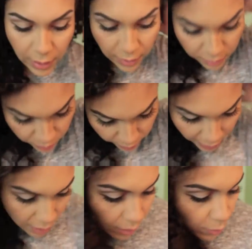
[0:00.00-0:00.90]
Okay, so
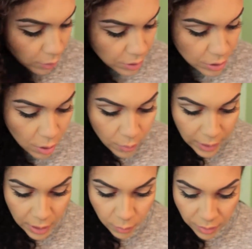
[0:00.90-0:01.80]
now I'm going to go
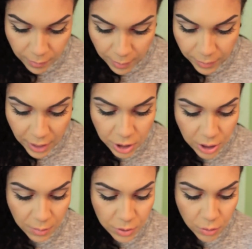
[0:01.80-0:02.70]
in with my
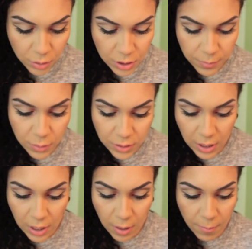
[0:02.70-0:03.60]
blush, and I'm just going to be
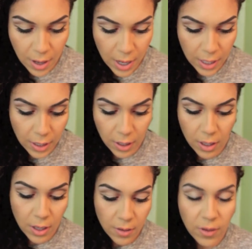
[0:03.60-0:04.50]
using my
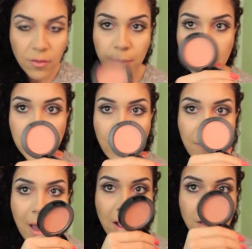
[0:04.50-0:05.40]
favorite blush
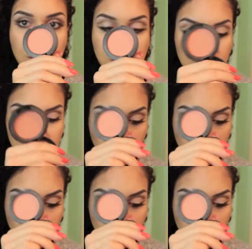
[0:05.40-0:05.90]
by MAC. This is